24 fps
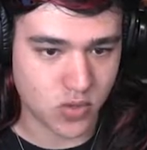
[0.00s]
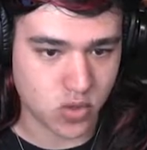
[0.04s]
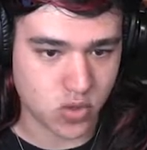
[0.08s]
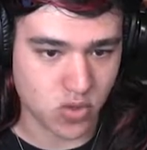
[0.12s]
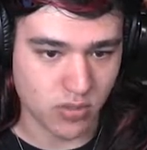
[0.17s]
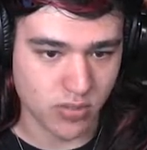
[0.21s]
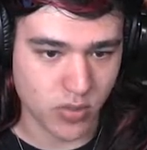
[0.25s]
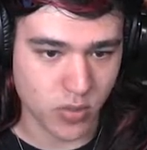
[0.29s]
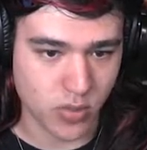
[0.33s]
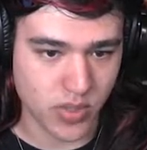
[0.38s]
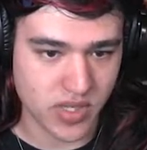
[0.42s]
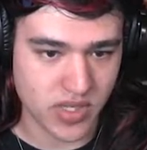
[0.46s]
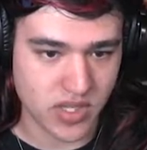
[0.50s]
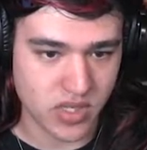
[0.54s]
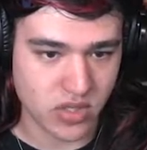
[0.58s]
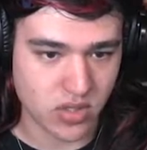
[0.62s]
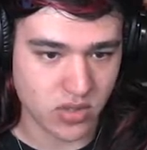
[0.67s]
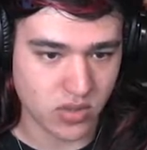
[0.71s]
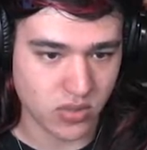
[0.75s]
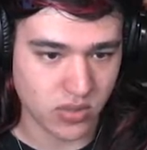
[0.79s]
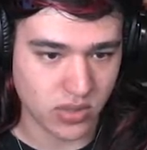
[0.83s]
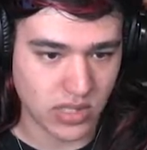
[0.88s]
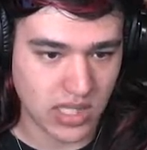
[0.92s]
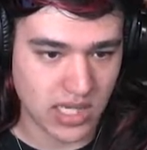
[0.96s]
trauma with
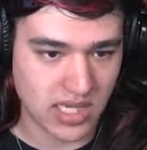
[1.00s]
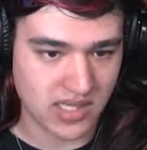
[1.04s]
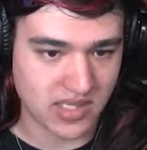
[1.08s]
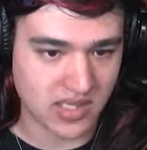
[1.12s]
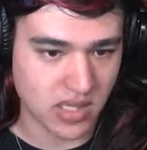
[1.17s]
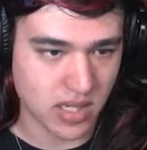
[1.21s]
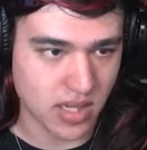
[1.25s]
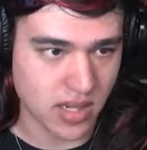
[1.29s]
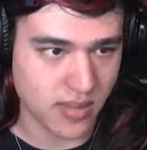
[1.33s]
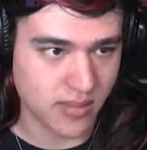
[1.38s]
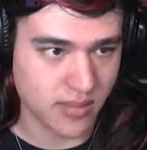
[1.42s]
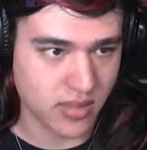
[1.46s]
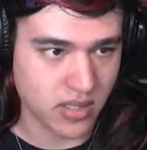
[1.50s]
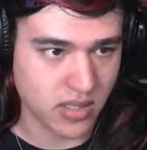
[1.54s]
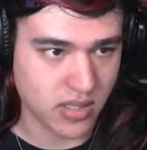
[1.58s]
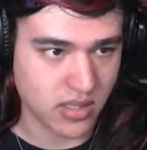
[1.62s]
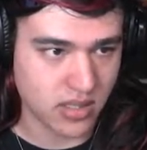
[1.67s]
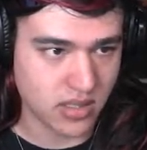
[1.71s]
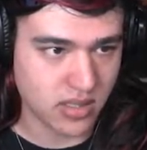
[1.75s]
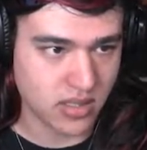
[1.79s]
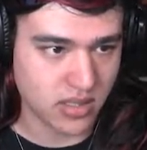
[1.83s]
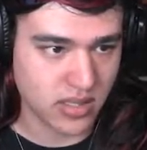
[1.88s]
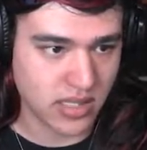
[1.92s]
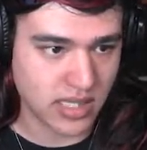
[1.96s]
you last time.
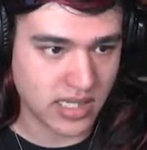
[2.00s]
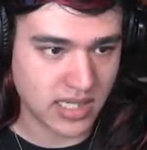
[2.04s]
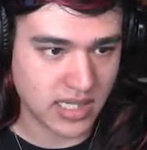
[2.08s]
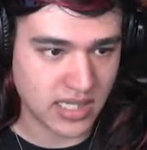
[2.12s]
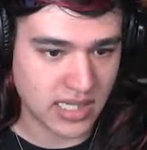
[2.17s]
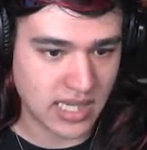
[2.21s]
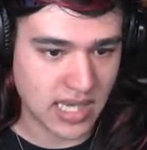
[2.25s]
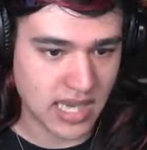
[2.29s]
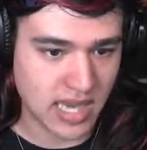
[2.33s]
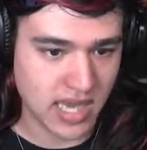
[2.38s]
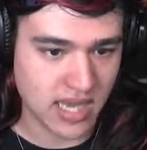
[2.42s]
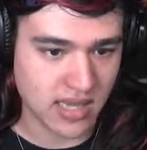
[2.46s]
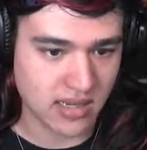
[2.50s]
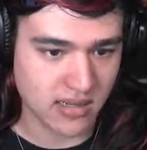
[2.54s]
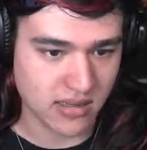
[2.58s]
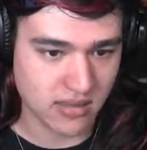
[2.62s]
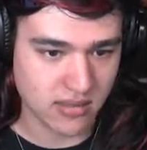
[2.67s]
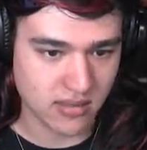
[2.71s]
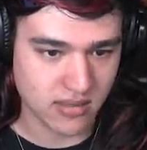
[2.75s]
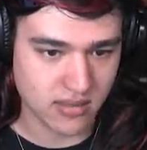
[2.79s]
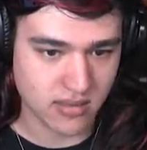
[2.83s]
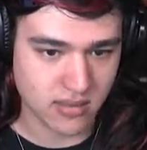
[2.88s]
Don't need it again.